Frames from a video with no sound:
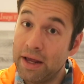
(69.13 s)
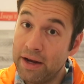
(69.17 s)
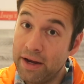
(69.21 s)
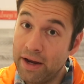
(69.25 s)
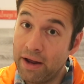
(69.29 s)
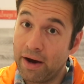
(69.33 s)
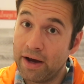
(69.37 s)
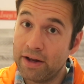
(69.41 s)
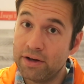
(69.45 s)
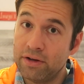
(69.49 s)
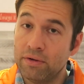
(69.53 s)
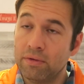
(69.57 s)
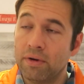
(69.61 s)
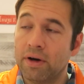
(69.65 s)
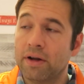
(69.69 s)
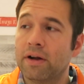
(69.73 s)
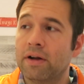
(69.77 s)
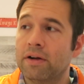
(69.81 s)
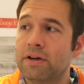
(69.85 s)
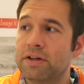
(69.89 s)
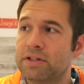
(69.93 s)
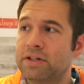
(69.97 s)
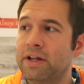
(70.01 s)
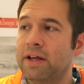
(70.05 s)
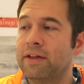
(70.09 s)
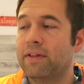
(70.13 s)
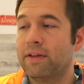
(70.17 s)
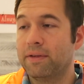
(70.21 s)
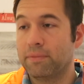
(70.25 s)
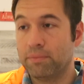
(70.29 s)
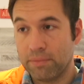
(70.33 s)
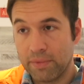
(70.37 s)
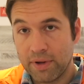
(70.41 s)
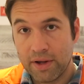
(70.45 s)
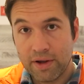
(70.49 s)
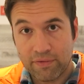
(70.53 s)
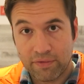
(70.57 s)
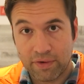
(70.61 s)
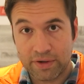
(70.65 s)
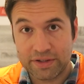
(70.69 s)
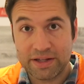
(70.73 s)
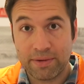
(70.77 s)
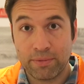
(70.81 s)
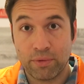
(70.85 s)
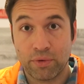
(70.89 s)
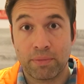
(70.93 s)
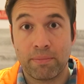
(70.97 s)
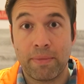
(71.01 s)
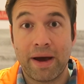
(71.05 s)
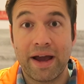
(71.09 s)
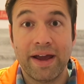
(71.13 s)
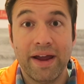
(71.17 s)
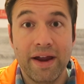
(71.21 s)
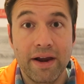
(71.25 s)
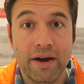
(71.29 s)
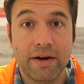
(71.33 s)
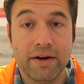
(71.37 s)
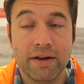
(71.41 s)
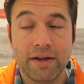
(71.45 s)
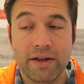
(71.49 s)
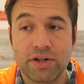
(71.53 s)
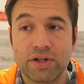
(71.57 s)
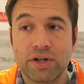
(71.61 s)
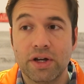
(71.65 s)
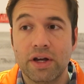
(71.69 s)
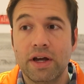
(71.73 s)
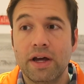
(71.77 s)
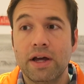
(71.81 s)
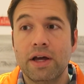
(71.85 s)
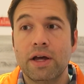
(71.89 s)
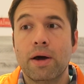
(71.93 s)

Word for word: Now, I do want to understand that, for example, with my heritage,